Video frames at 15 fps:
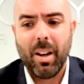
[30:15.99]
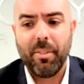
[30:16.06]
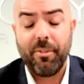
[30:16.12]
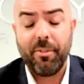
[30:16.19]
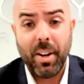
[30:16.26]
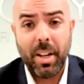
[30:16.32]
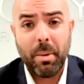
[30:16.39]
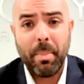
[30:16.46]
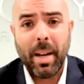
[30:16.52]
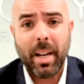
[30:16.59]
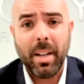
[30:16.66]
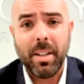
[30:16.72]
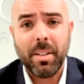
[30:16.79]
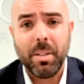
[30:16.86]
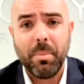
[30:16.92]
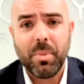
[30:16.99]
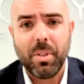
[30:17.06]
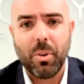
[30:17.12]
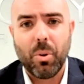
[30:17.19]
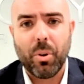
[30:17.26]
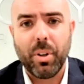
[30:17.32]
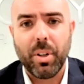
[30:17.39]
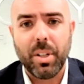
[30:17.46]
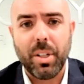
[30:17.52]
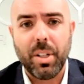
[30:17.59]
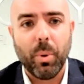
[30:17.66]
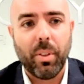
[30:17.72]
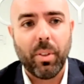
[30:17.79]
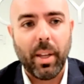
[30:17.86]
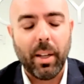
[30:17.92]
funding mechanisms in order to
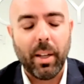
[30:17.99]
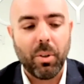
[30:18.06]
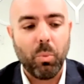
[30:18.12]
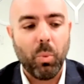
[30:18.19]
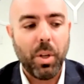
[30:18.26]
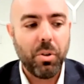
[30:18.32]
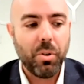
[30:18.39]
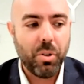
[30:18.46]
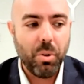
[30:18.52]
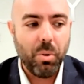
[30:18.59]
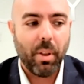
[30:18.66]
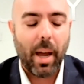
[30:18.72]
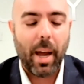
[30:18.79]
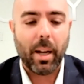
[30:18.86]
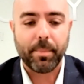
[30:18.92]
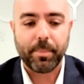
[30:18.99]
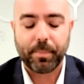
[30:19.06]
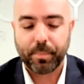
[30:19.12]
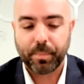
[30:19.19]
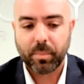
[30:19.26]
deal with things. And when you do that,